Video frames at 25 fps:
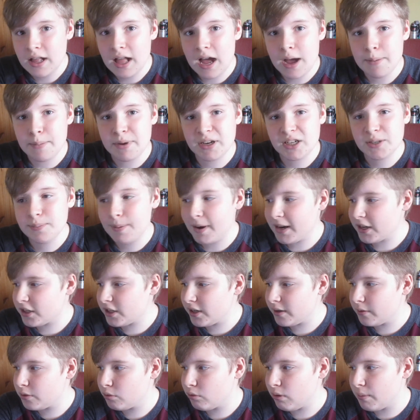I'm
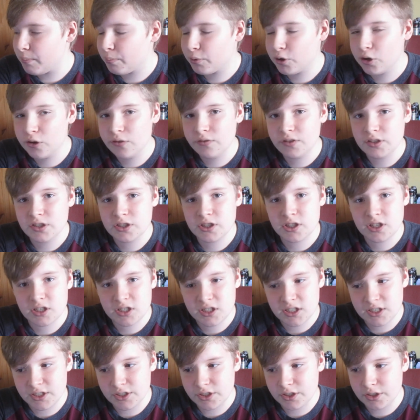expecting to improve as the
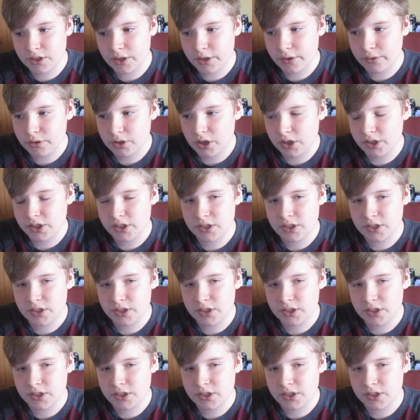season goes on,